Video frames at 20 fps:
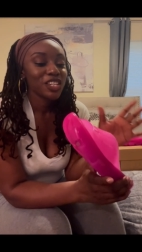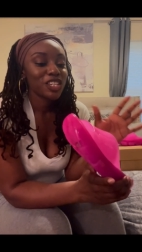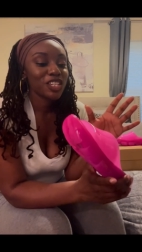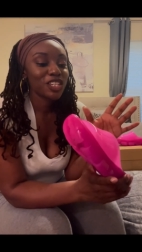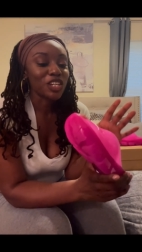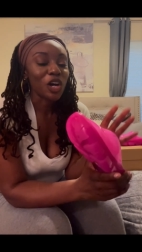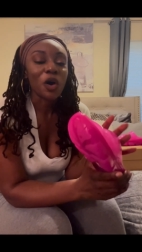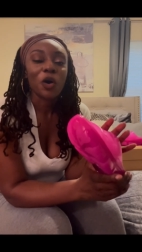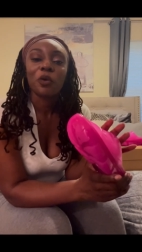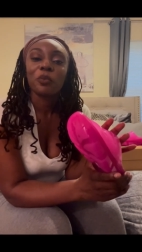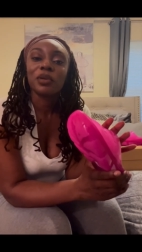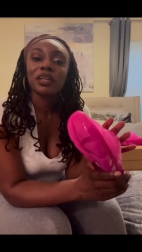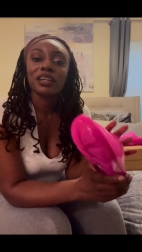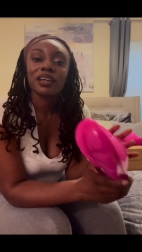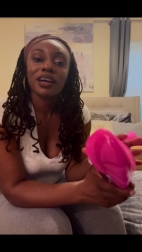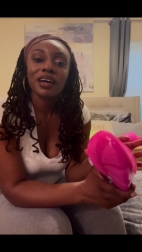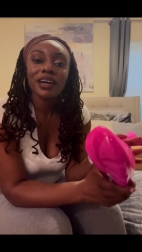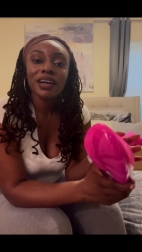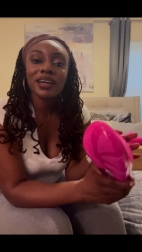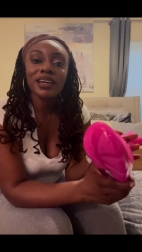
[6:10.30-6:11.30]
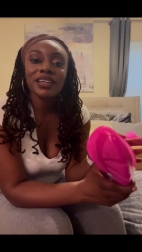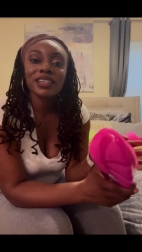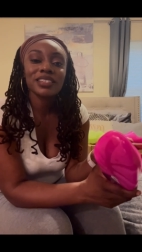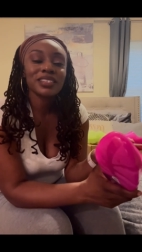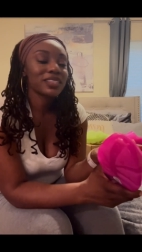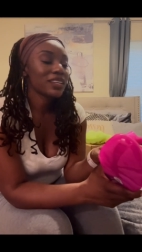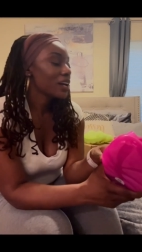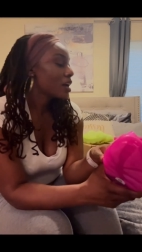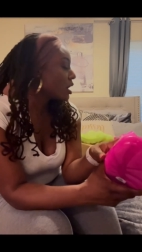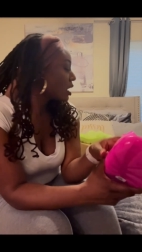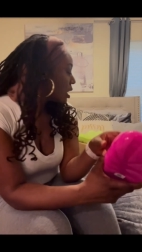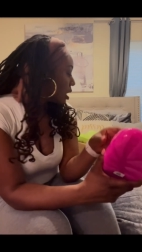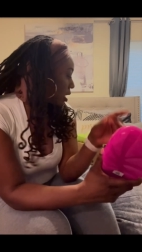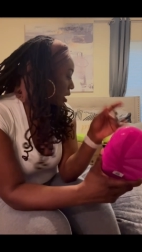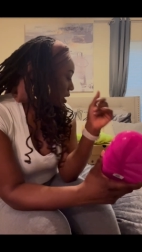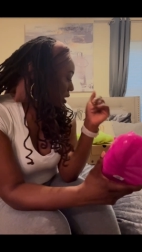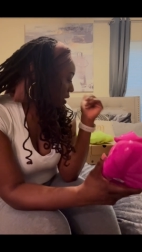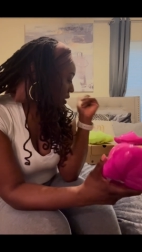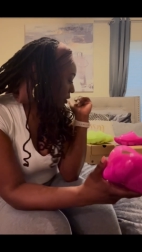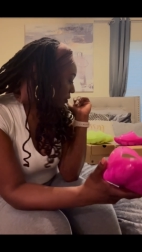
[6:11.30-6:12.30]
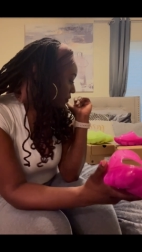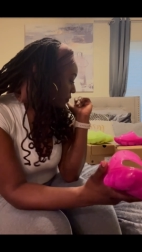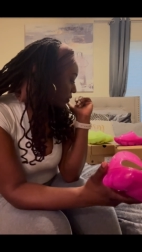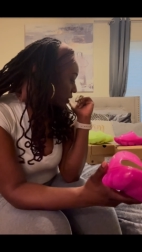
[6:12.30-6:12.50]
So because of